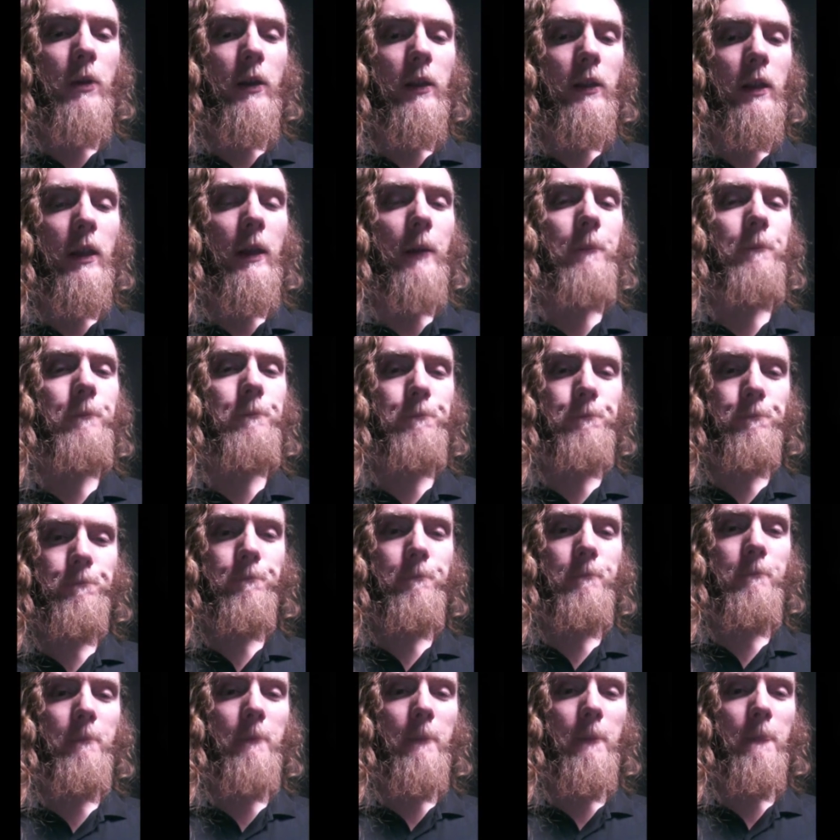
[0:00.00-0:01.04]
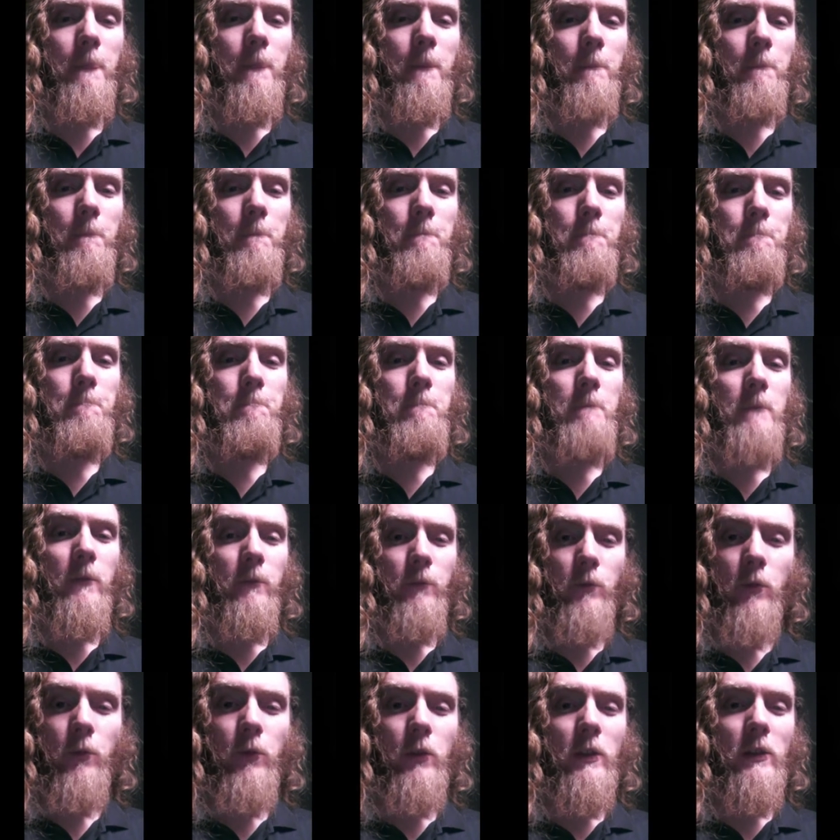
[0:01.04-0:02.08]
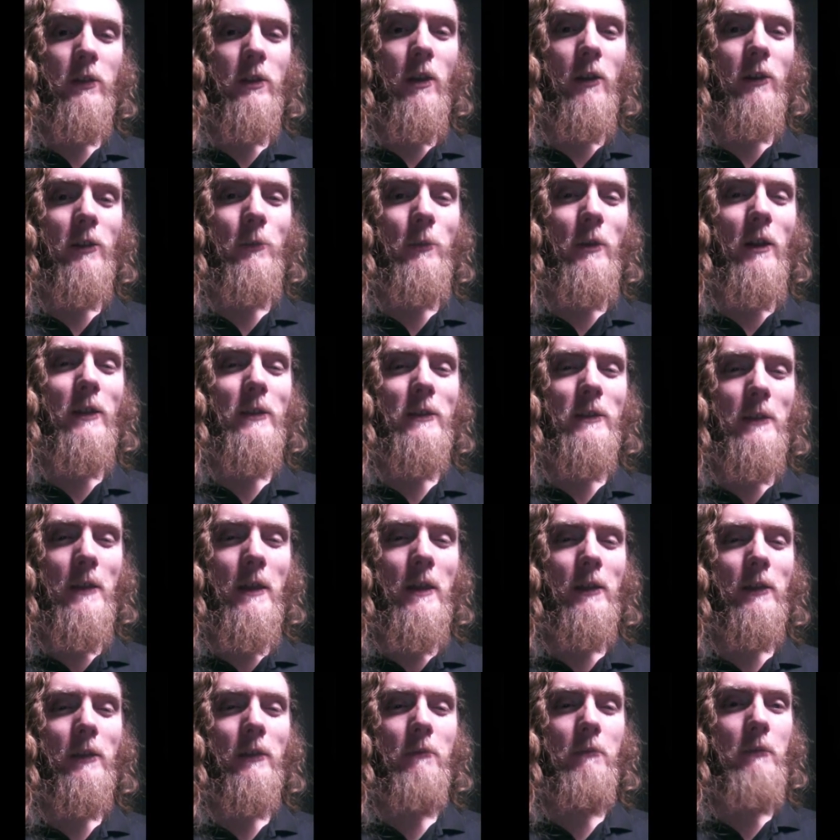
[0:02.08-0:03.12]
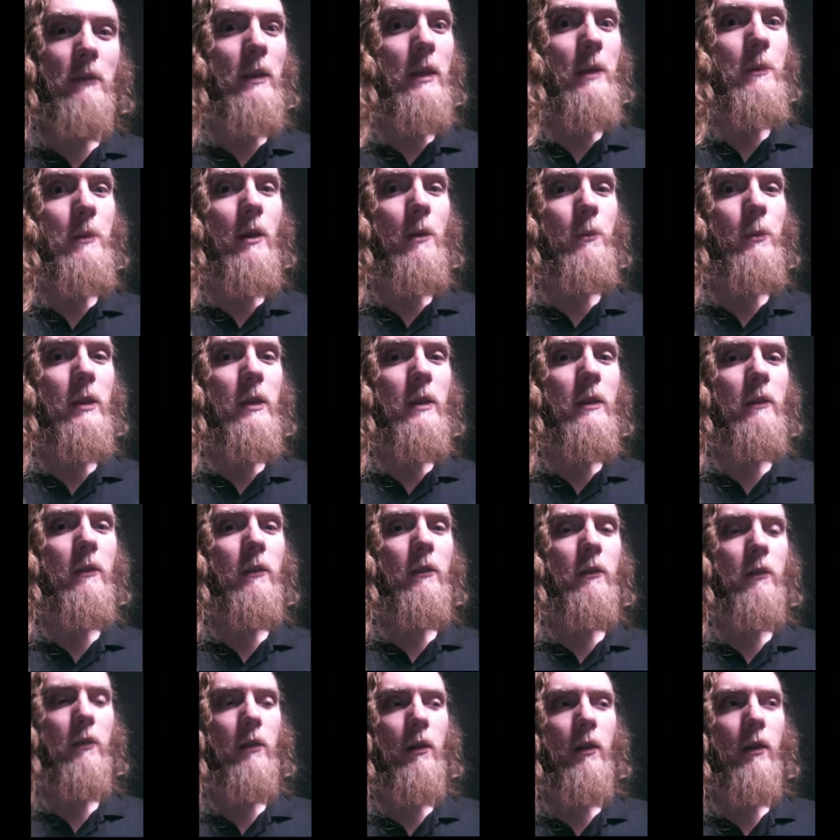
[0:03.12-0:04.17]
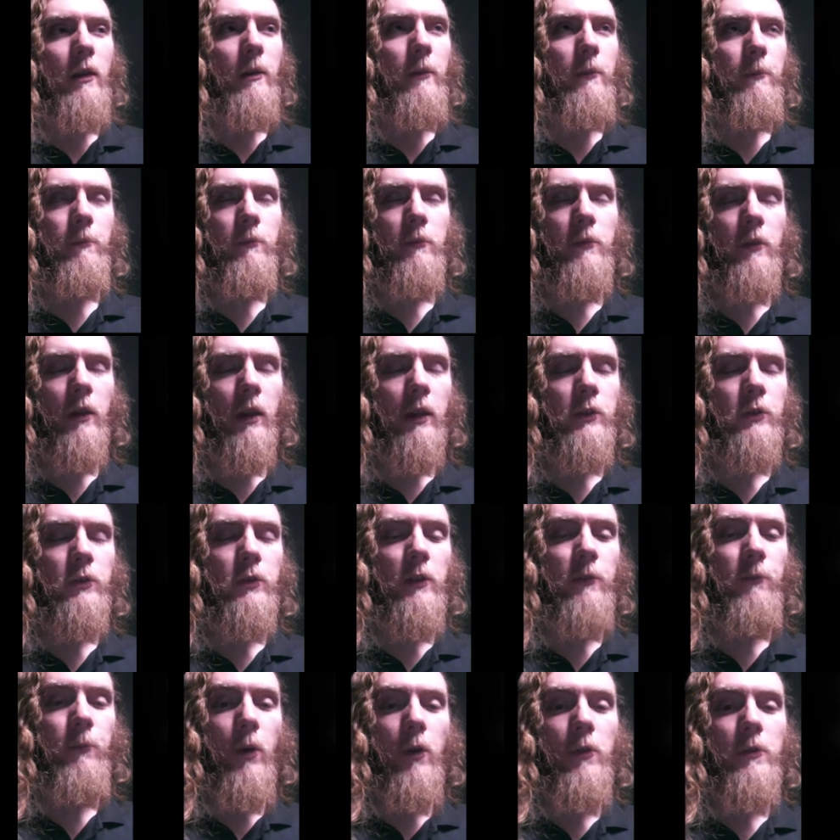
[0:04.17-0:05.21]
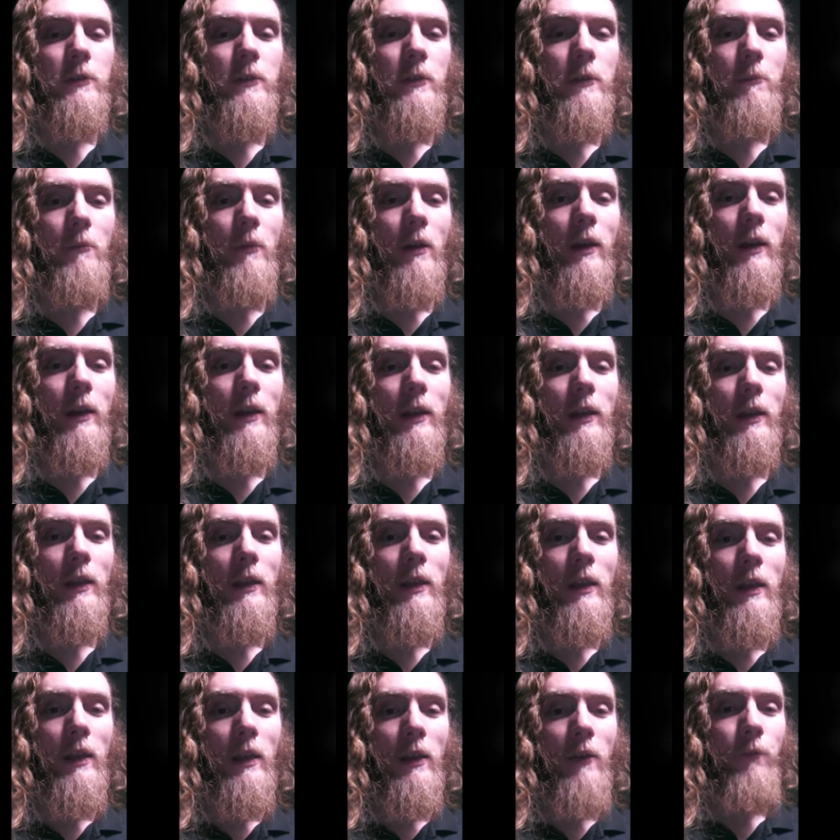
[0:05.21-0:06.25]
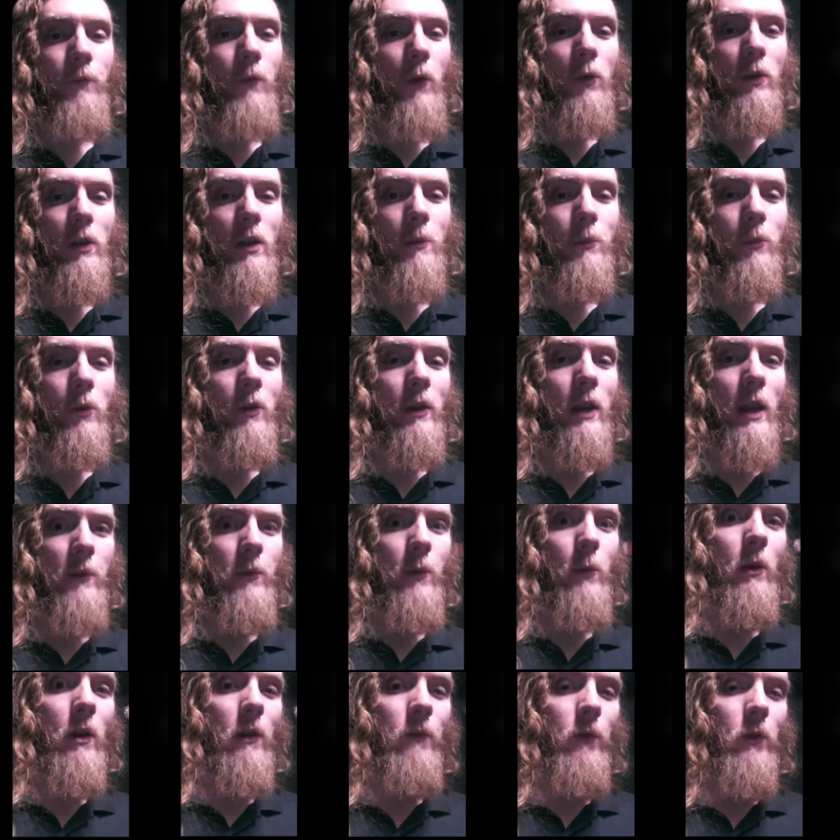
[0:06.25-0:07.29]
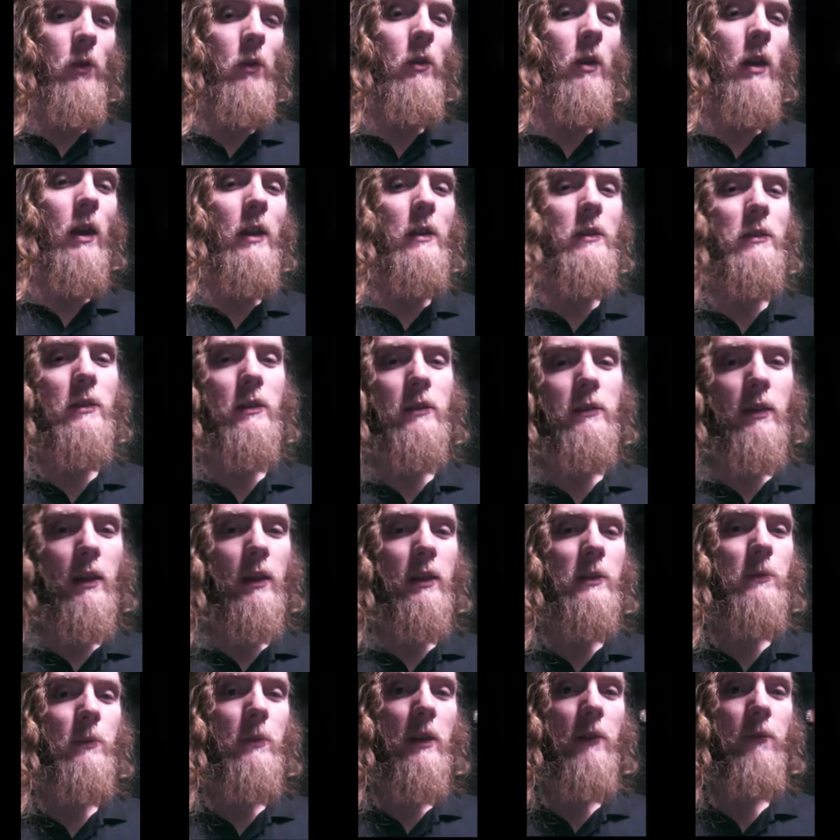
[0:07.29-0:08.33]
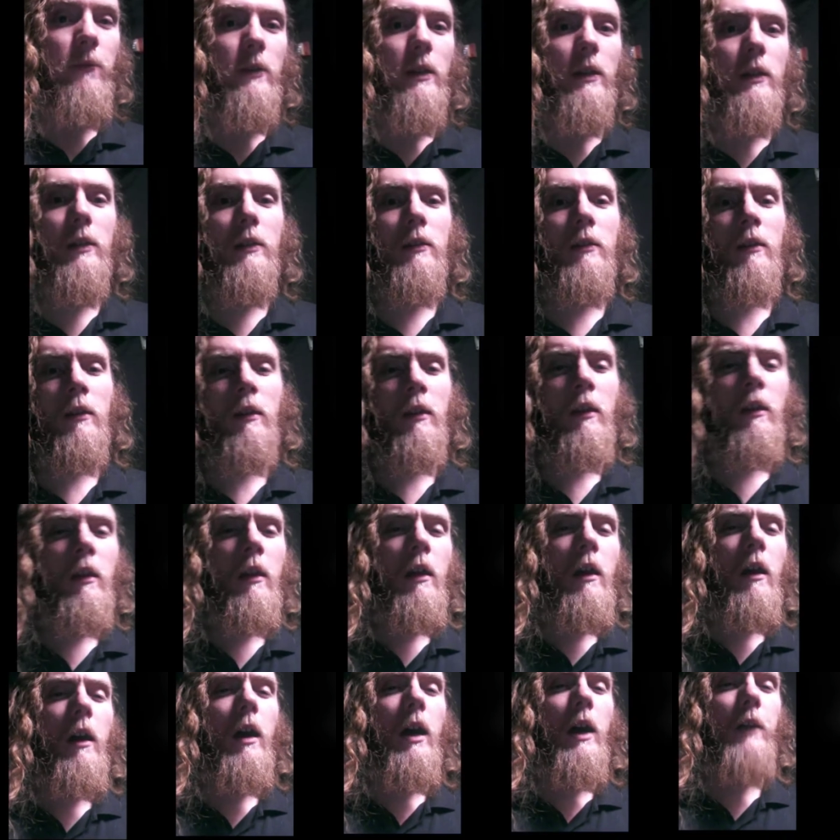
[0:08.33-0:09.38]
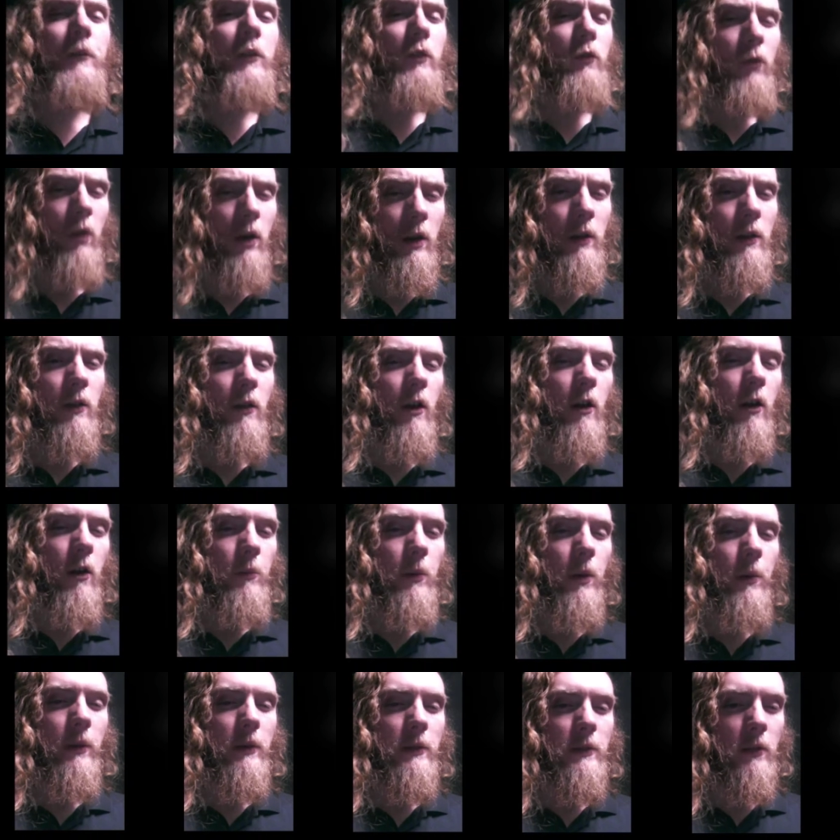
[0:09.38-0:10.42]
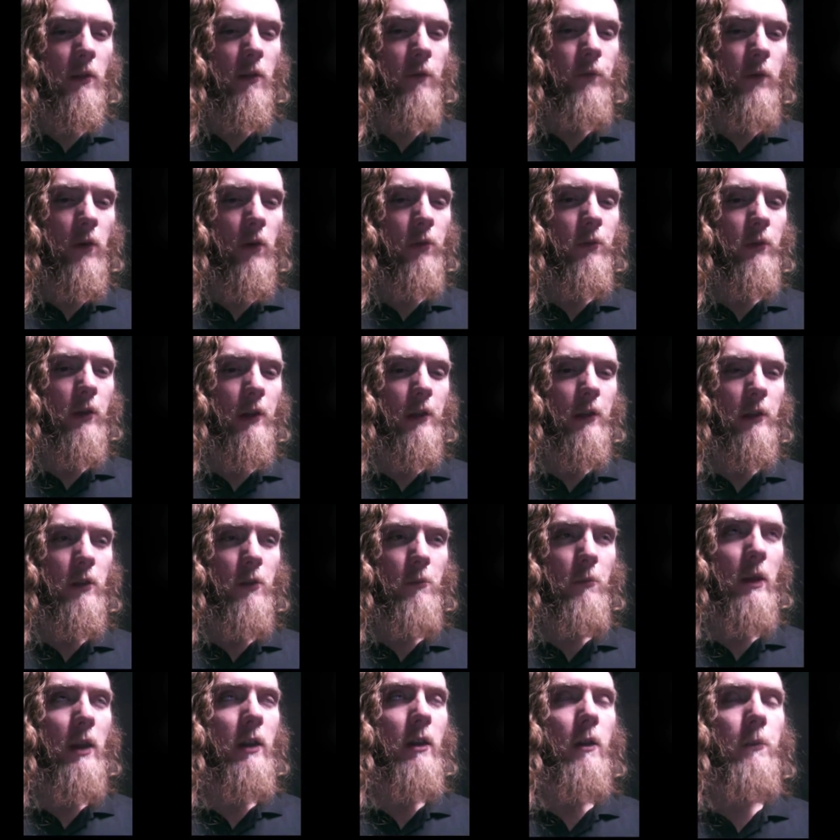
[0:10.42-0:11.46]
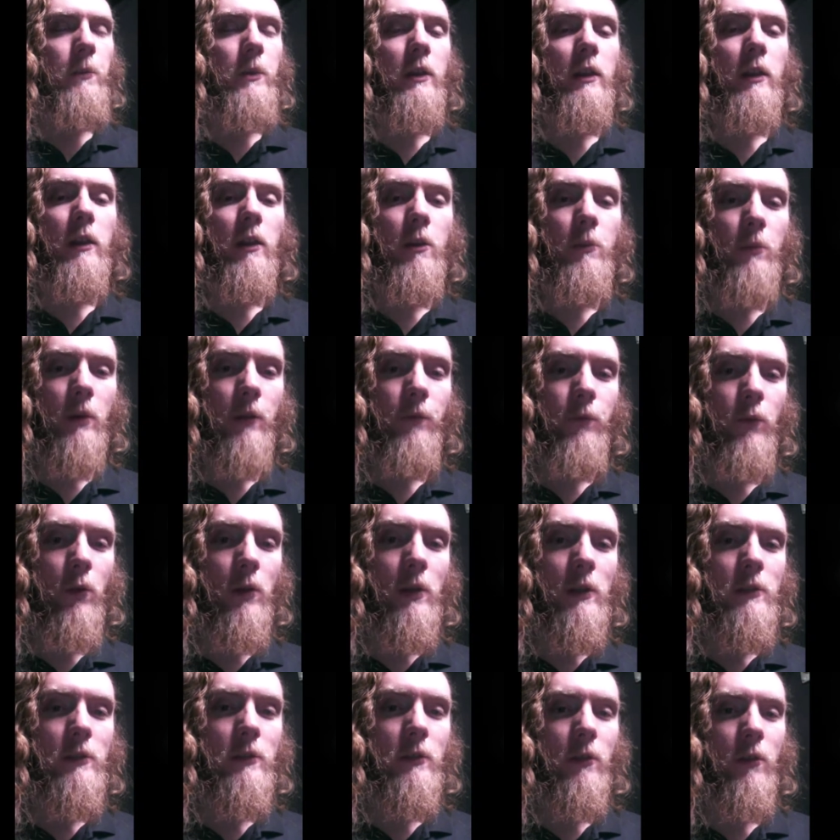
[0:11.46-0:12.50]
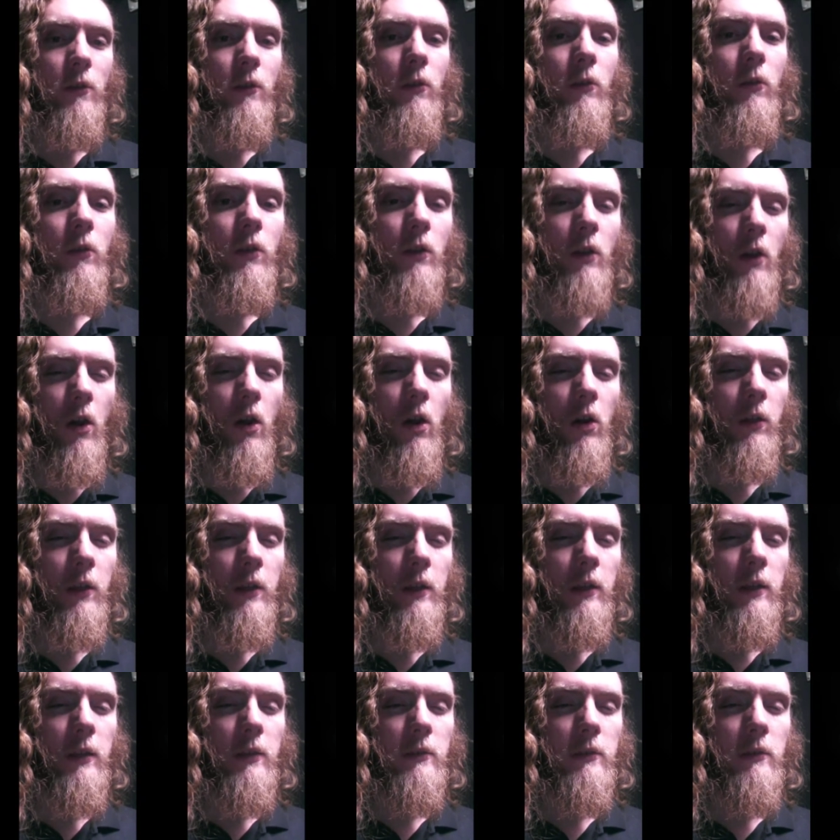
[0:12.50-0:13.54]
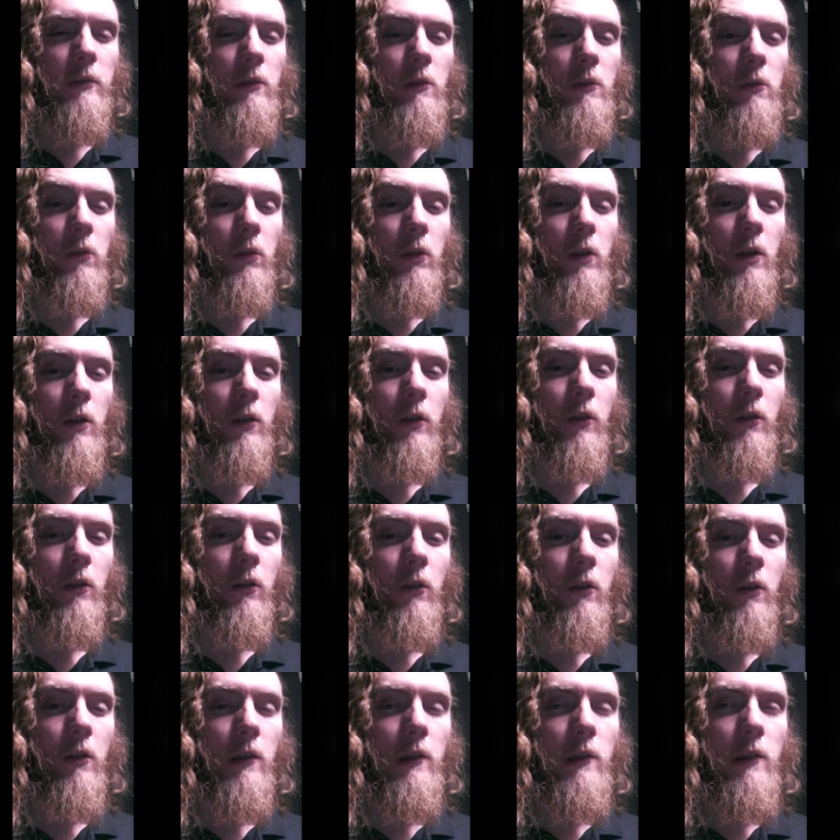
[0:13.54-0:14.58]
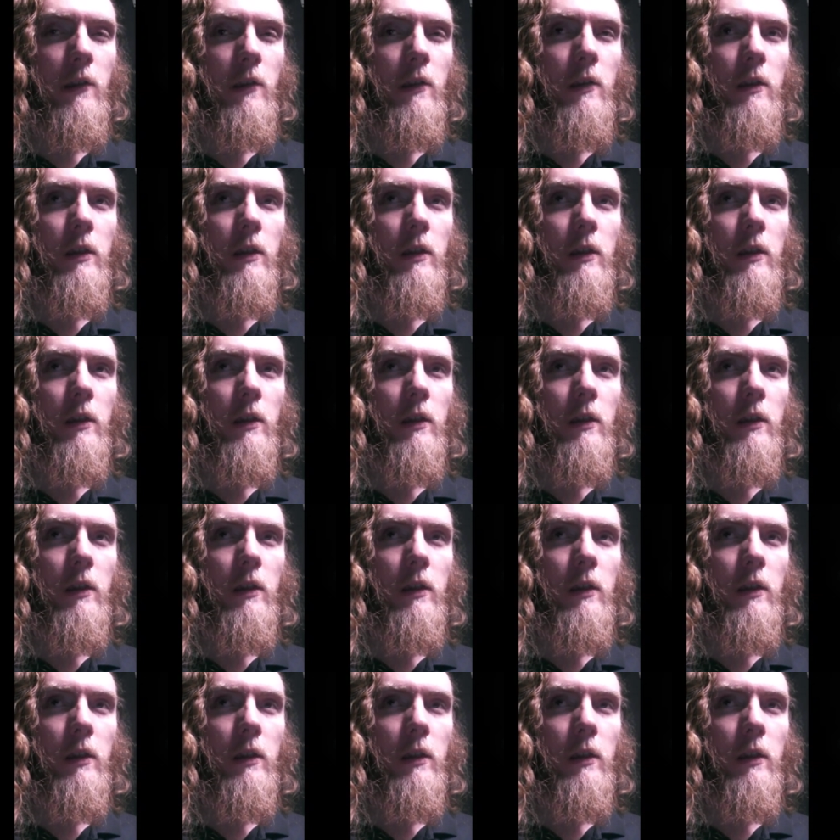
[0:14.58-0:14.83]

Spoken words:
But yeah, feel free to talk to me on Slack, email me. I should have posted my phone number everywhere for you guys to text me if needed. If you try to call me on my cell phone, you may not be able to hear my voice, so calling is no longer